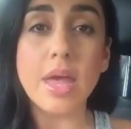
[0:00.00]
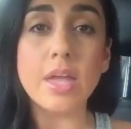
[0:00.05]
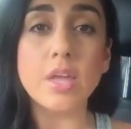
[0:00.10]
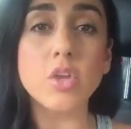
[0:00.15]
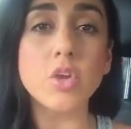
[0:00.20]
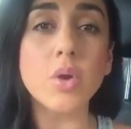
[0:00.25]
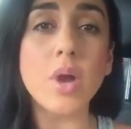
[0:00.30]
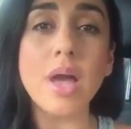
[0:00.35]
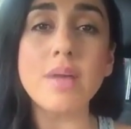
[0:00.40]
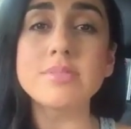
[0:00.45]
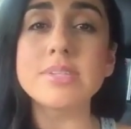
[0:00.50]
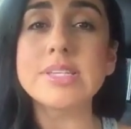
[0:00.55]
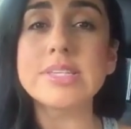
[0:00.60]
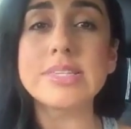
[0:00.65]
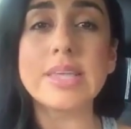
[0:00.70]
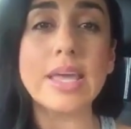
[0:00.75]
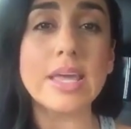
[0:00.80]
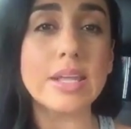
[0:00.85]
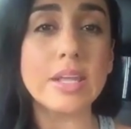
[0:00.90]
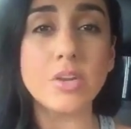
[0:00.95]
And you don't have to
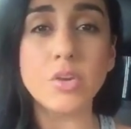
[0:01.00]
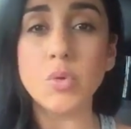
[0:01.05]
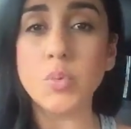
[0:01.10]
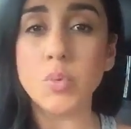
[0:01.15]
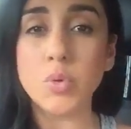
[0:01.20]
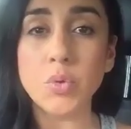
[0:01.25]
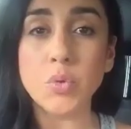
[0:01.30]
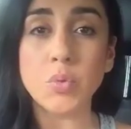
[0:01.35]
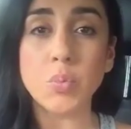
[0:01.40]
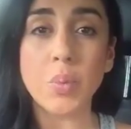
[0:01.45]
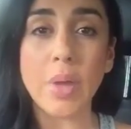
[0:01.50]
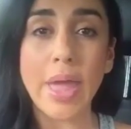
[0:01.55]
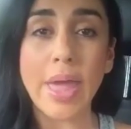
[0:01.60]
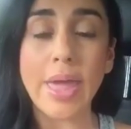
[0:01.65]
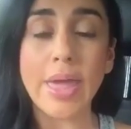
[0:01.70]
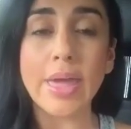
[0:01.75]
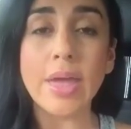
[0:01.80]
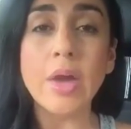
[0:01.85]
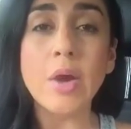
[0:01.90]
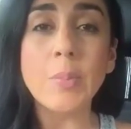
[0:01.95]
say it in a rude
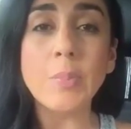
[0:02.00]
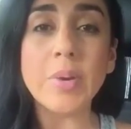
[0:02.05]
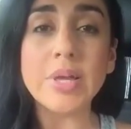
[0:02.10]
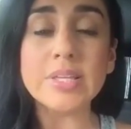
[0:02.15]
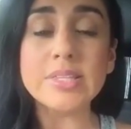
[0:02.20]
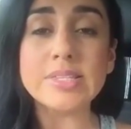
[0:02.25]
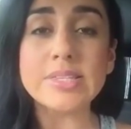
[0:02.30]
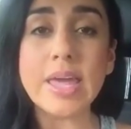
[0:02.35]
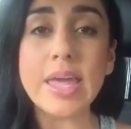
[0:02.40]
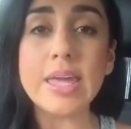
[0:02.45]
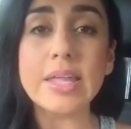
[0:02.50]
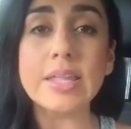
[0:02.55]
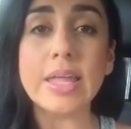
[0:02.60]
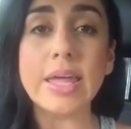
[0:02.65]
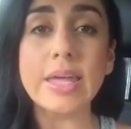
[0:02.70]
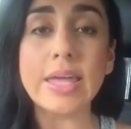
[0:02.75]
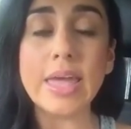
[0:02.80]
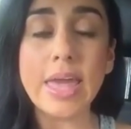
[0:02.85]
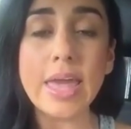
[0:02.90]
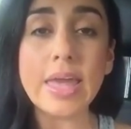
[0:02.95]
way, but say
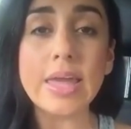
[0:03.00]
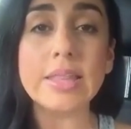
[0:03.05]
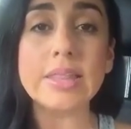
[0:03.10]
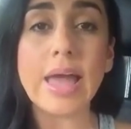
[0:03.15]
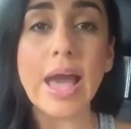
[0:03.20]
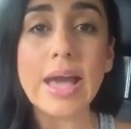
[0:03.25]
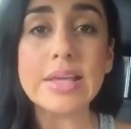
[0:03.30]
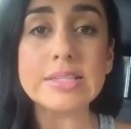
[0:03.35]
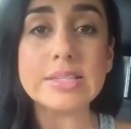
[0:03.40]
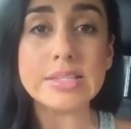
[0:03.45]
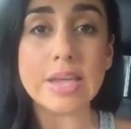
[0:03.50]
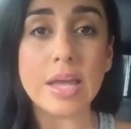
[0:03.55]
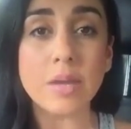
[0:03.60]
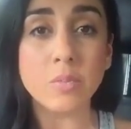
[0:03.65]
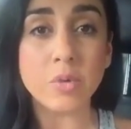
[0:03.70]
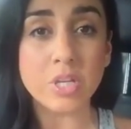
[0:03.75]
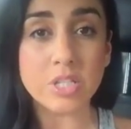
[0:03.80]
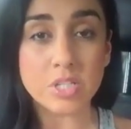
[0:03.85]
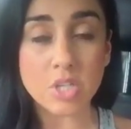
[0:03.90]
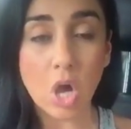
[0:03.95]
like, hey, last
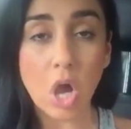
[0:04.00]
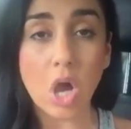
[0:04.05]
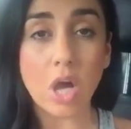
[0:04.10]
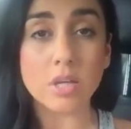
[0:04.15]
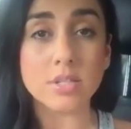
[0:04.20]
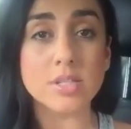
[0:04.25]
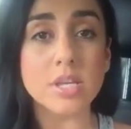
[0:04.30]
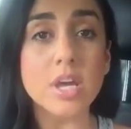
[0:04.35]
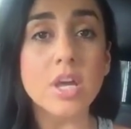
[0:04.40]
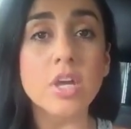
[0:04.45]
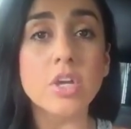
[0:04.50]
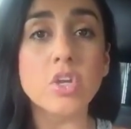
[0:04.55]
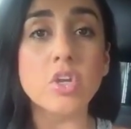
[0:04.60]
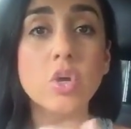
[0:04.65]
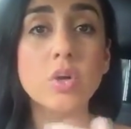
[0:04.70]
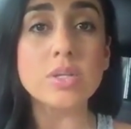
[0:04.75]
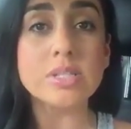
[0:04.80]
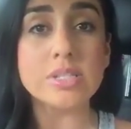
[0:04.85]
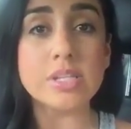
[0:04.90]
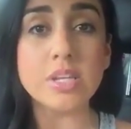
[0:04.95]
time we talked, you
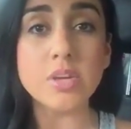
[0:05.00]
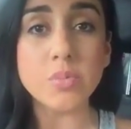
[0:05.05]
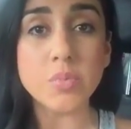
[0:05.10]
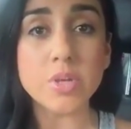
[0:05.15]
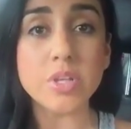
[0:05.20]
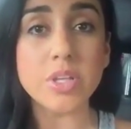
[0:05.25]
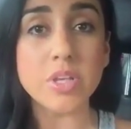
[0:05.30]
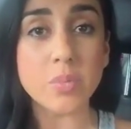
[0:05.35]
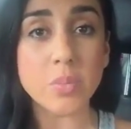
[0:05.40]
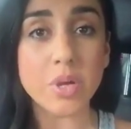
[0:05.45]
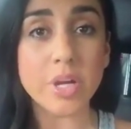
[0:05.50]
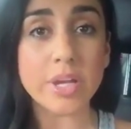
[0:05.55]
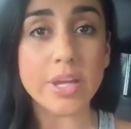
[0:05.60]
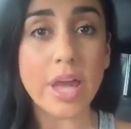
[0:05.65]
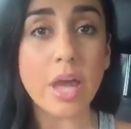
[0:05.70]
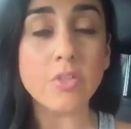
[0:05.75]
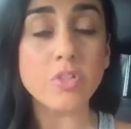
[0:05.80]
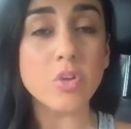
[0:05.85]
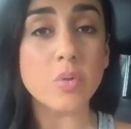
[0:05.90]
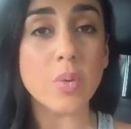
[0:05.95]
know, it didn't really work
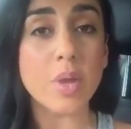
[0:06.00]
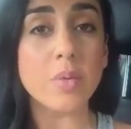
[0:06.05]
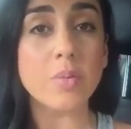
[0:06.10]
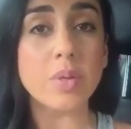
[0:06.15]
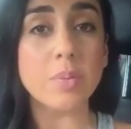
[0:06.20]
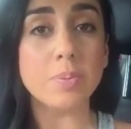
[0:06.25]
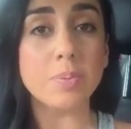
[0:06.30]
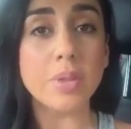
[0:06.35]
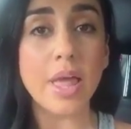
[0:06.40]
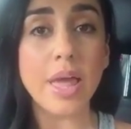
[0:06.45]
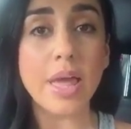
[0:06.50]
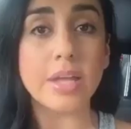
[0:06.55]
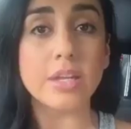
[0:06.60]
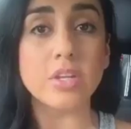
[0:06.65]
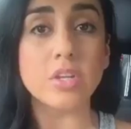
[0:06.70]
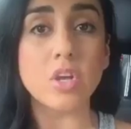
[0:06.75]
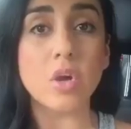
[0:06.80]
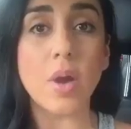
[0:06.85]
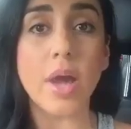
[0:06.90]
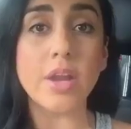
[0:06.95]
out the way we
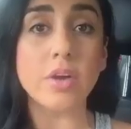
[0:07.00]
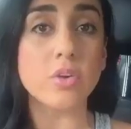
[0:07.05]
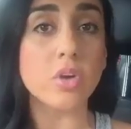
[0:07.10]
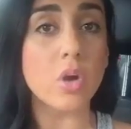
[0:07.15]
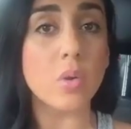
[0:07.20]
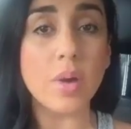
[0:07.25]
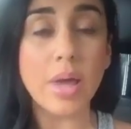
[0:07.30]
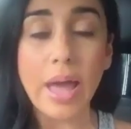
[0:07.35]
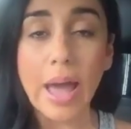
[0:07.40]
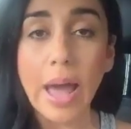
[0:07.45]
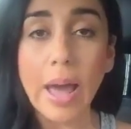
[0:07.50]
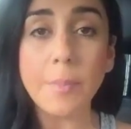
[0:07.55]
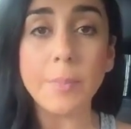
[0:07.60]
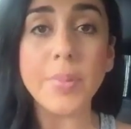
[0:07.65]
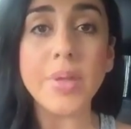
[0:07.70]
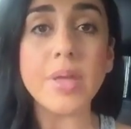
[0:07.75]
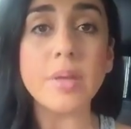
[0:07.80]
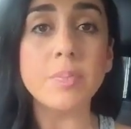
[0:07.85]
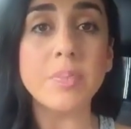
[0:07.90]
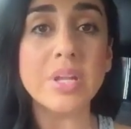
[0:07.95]
planned. You know, I don't know what
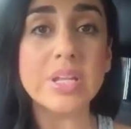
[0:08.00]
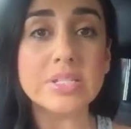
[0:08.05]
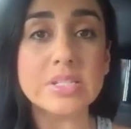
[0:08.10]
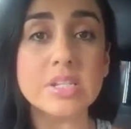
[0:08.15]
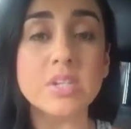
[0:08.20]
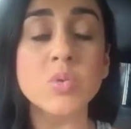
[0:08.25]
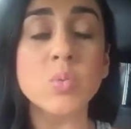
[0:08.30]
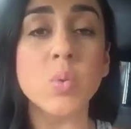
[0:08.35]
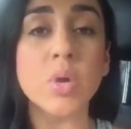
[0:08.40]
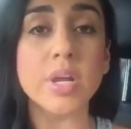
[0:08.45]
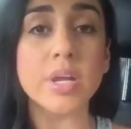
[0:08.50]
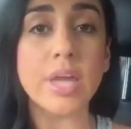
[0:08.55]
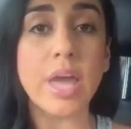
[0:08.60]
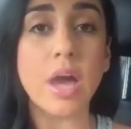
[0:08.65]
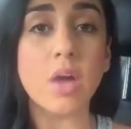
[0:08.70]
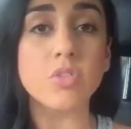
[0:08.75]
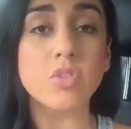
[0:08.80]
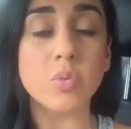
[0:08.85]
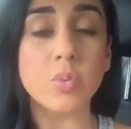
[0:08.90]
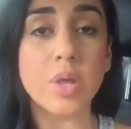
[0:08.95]
happened, but it didn't work
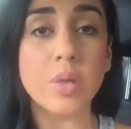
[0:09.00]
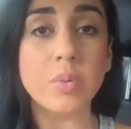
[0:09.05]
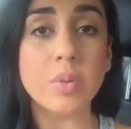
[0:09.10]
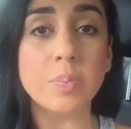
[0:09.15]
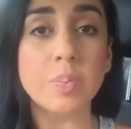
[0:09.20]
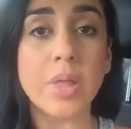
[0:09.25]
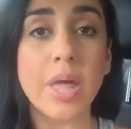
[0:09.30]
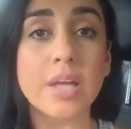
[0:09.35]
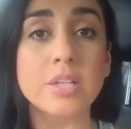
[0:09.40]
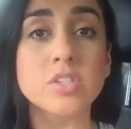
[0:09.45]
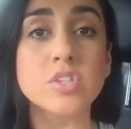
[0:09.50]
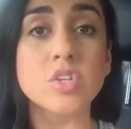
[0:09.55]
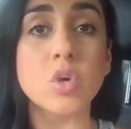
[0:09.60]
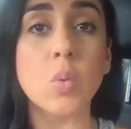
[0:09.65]
out the way we planned.